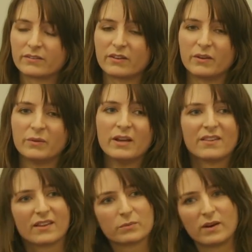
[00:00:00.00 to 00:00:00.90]
So
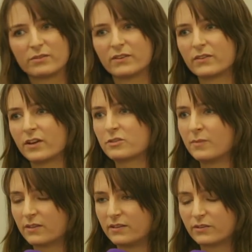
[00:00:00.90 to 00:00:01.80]
that's why the research
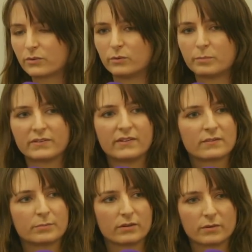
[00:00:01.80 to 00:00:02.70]
method is called
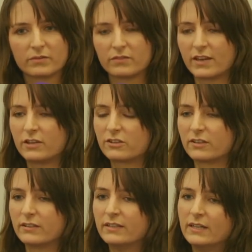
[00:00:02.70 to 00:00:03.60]
participant
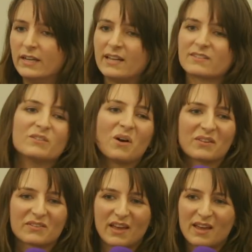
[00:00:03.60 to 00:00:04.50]
observation. It's not
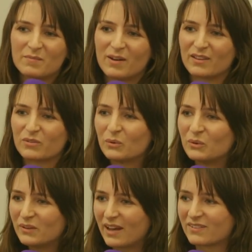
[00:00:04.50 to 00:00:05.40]
the same at
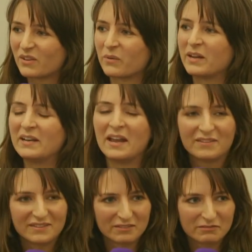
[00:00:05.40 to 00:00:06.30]
all as going
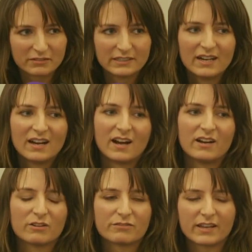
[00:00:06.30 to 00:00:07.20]
native.
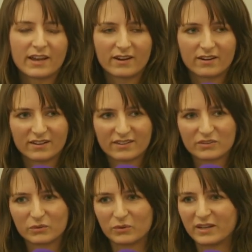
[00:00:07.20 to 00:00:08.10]
I often get
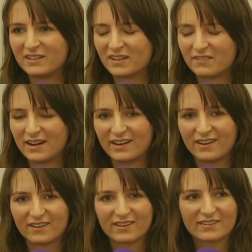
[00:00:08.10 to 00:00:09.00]
asked or
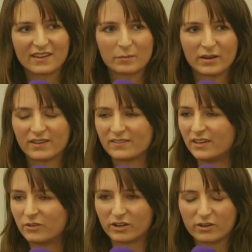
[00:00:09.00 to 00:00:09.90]
indirectly asked, am I a
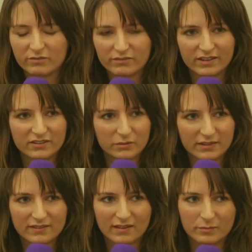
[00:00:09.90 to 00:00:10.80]
secret convert to
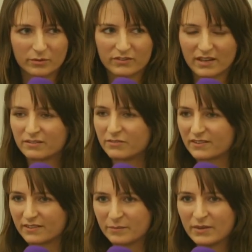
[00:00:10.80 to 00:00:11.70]
Islam or
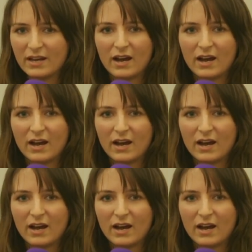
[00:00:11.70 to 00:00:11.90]
Salafism?